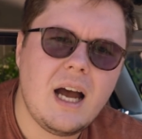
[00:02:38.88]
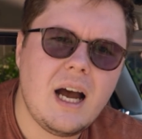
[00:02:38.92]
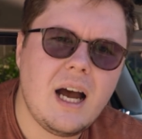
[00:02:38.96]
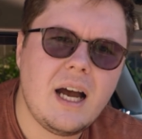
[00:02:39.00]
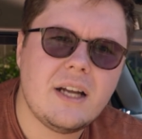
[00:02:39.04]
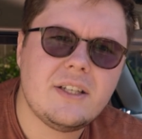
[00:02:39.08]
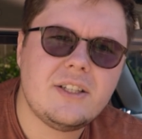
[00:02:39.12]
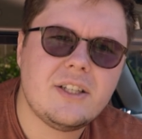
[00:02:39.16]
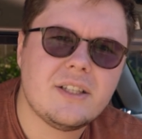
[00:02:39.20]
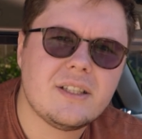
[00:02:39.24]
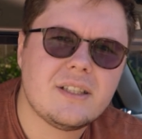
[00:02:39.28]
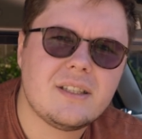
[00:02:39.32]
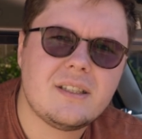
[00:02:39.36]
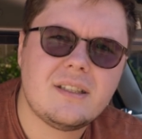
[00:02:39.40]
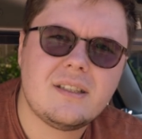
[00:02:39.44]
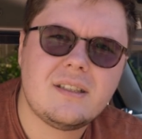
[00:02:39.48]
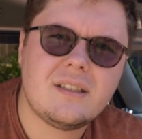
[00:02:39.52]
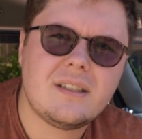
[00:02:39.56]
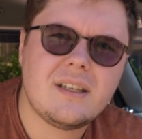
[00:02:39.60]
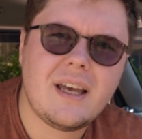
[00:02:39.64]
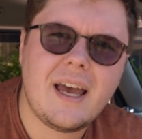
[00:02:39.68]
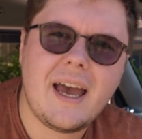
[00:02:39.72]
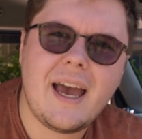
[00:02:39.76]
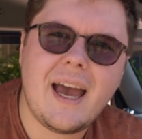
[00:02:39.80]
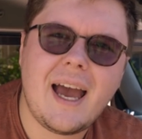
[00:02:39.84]

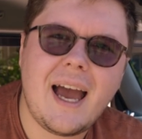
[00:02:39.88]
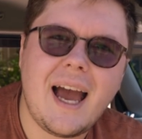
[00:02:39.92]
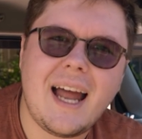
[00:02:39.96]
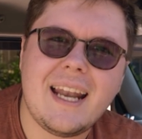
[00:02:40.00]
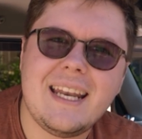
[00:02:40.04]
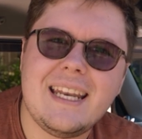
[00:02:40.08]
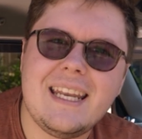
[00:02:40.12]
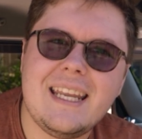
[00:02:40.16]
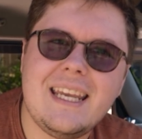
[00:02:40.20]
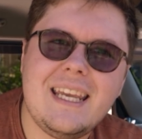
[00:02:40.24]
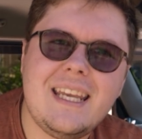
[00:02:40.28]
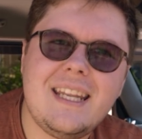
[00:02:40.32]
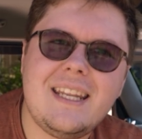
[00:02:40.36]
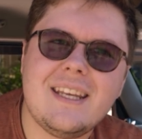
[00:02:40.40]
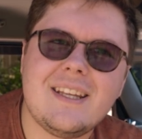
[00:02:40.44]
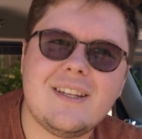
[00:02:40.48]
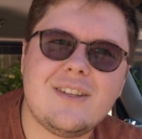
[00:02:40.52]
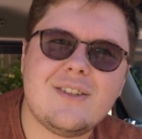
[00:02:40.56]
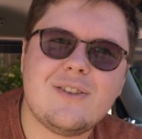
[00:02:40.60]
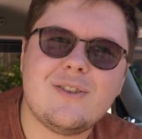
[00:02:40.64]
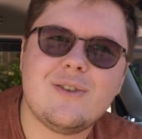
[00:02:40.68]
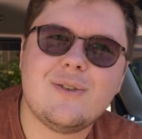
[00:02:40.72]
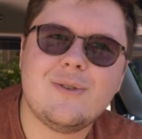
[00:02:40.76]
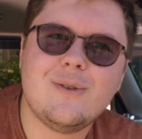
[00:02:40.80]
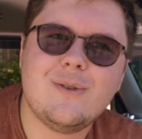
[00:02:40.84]
I
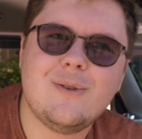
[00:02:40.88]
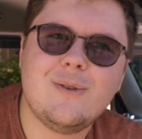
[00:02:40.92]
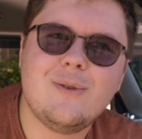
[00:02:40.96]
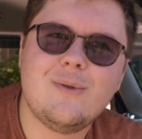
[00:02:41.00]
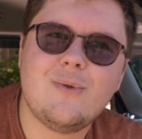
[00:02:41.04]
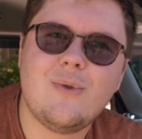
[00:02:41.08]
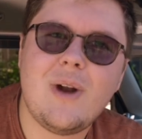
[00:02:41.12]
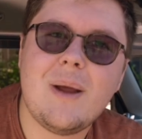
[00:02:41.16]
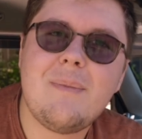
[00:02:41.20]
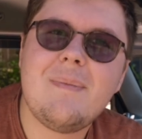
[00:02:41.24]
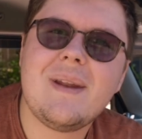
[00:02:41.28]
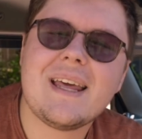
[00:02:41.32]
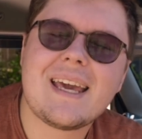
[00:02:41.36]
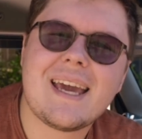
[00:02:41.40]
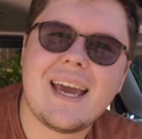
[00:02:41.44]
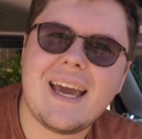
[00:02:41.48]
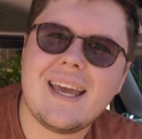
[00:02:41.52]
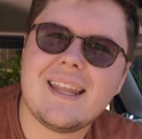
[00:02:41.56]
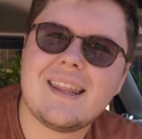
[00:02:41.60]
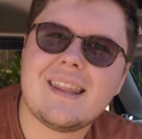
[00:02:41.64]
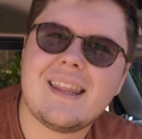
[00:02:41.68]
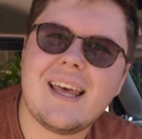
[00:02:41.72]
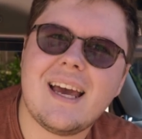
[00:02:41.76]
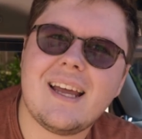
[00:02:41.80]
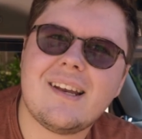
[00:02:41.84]
needed to
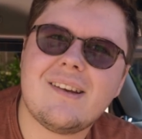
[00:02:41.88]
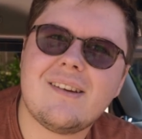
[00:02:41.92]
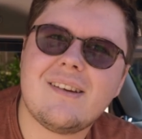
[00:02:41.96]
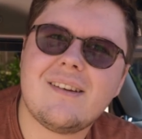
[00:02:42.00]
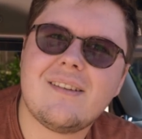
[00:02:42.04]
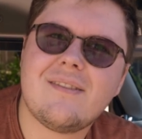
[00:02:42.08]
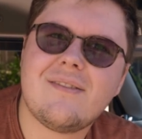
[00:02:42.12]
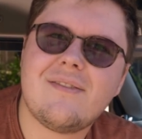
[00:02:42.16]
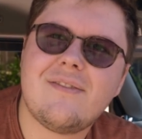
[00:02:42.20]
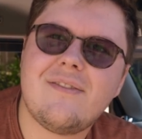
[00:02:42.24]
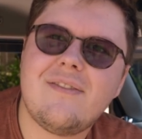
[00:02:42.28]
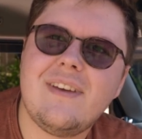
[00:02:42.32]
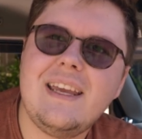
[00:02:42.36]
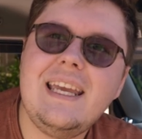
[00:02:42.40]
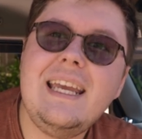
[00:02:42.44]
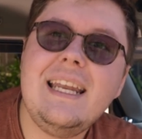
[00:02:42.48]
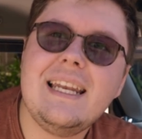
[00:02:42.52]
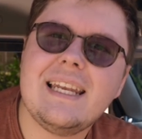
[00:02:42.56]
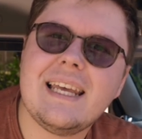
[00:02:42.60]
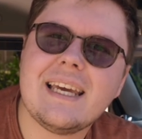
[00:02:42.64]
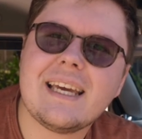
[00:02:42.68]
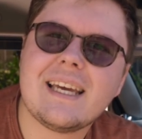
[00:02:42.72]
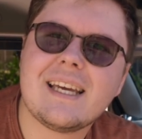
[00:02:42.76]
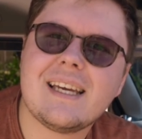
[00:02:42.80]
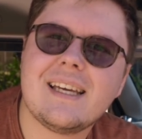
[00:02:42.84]
replicate that
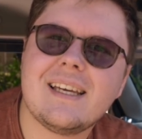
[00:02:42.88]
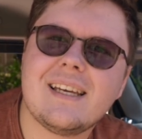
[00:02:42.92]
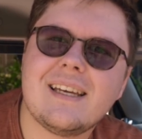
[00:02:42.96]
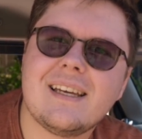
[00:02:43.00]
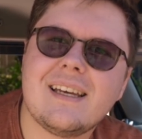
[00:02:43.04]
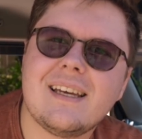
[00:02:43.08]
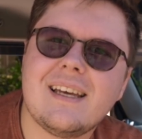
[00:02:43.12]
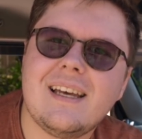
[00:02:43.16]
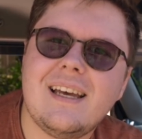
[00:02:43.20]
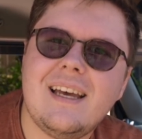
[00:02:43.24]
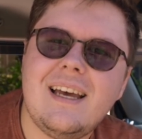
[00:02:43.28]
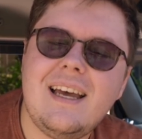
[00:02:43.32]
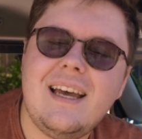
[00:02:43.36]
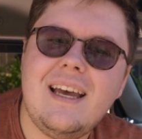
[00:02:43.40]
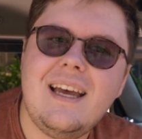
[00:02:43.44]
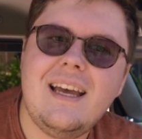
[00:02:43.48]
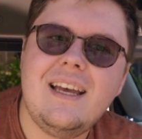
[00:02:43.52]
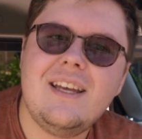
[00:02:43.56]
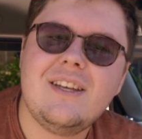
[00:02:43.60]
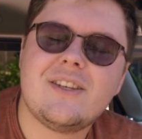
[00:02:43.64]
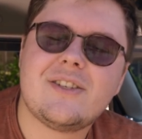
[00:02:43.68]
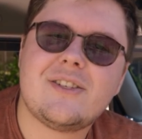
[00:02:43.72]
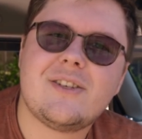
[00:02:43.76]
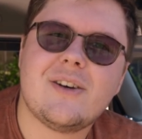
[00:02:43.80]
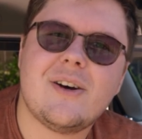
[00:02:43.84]
feeling.
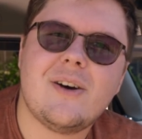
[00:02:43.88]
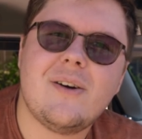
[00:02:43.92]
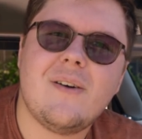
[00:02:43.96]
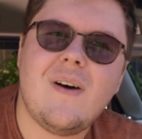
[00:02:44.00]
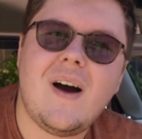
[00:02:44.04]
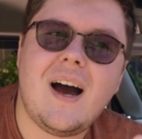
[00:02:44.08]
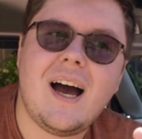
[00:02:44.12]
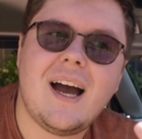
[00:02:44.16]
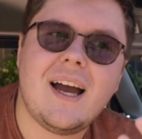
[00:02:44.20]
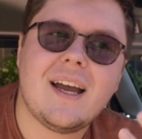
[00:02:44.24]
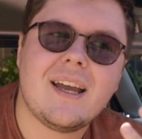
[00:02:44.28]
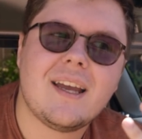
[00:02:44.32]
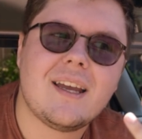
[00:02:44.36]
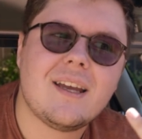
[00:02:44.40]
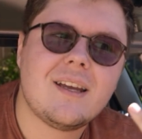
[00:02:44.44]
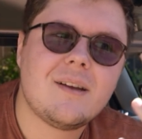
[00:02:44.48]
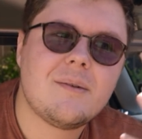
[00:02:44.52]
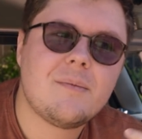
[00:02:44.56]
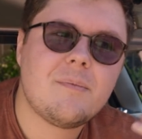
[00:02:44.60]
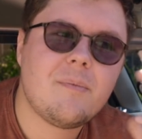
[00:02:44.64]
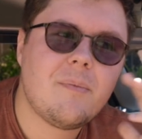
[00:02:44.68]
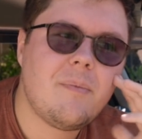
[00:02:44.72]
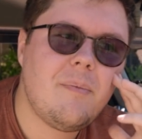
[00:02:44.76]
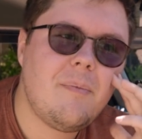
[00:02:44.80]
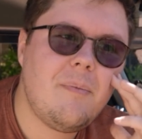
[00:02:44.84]
So I
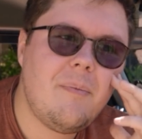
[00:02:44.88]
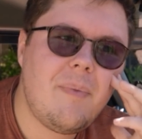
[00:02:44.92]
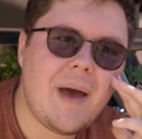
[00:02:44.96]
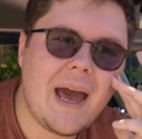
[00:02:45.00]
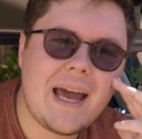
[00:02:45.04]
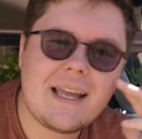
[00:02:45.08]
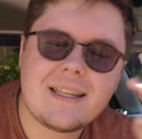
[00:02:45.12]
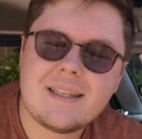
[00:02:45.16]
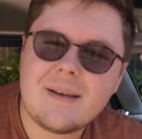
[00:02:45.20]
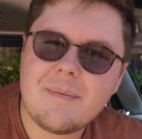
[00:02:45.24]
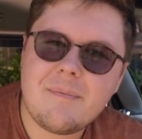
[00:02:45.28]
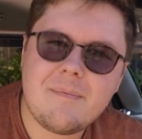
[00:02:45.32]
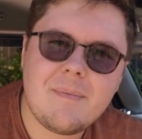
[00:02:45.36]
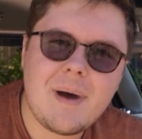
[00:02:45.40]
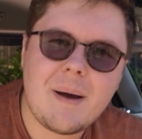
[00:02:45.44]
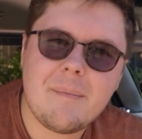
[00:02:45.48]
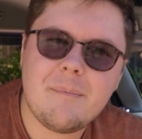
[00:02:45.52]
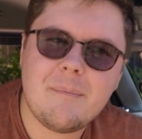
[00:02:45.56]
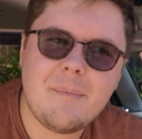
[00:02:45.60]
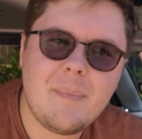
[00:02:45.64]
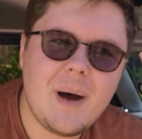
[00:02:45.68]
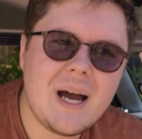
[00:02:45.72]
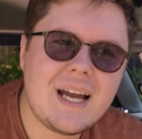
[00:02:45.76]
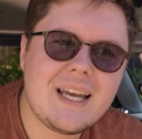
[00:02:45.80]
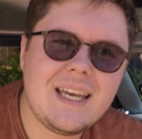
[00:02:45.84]
packed up my
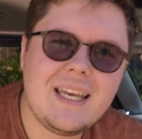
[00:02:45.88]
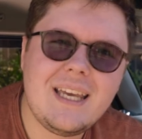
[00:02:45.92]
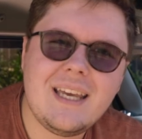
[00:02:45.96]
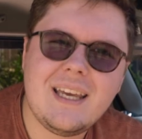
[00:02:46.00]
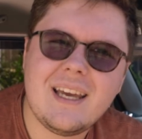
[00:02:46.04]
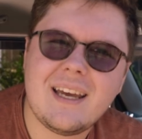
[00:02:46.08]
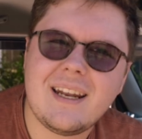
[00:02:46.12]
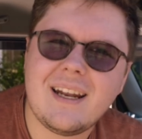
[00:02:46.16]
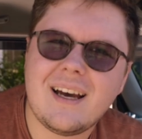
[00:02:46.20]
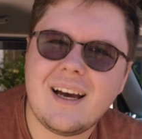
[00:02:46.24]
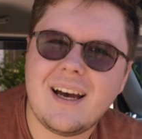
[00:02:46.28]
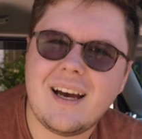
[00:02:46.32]
bakkie and